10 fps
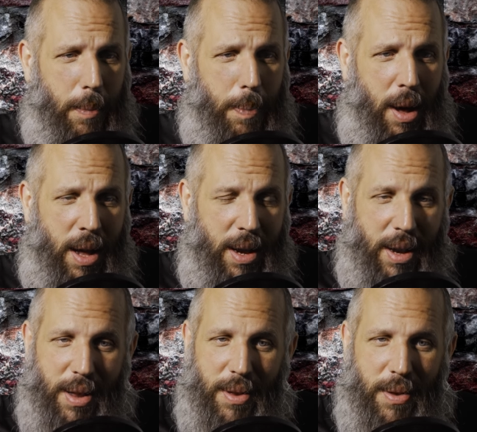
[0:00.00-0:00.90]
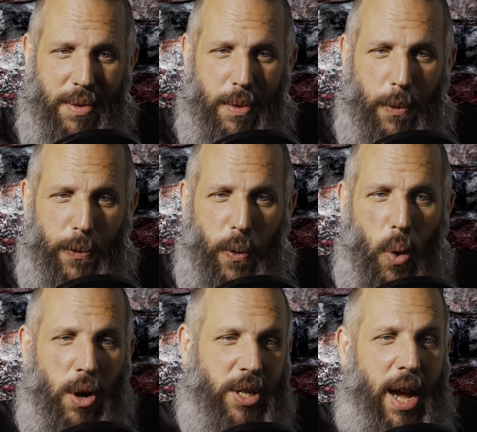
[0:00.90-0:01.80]
but
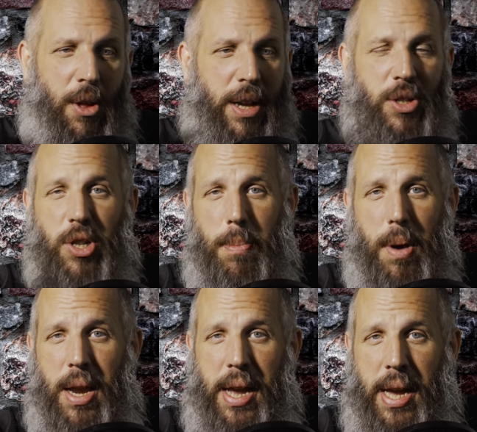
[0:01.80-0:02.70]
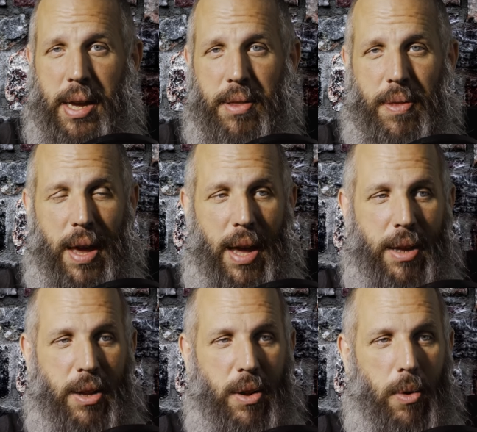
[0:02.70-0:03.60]
for telling somebody
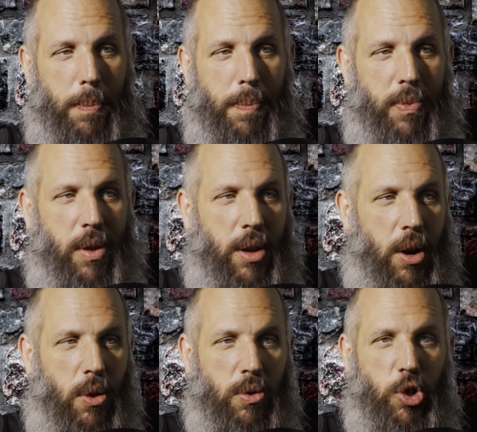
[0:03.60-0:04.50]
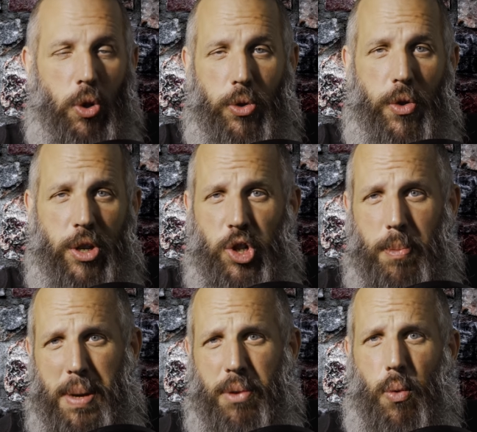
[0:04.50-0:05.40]
that, you know, children
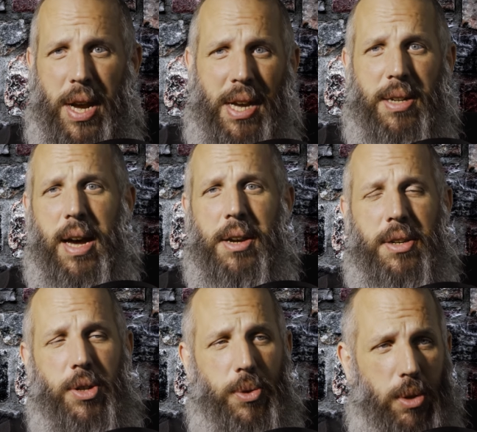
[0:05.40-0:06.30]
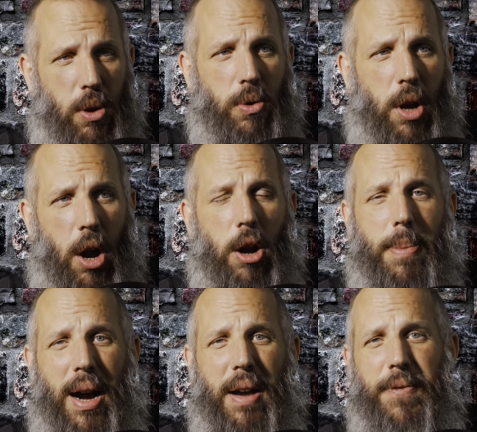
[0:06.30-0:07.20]
should be weaned onto low
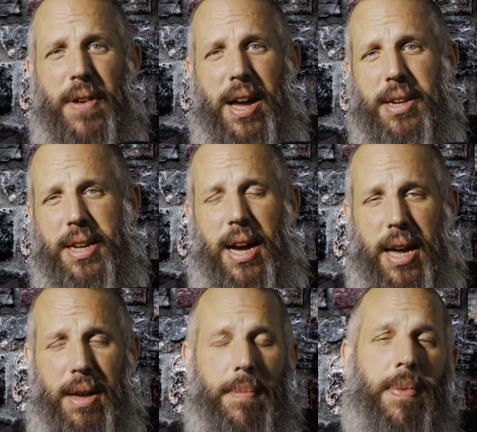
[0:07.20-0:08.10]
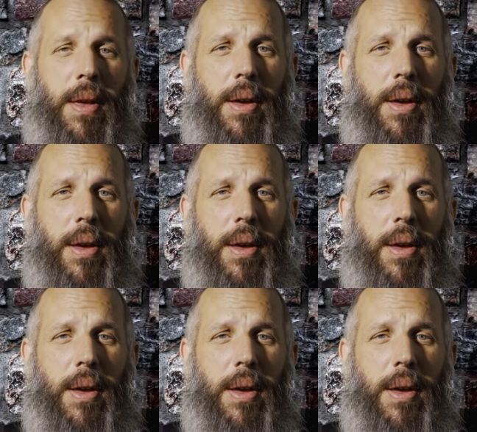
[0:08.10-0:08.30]
carb, high fat diet.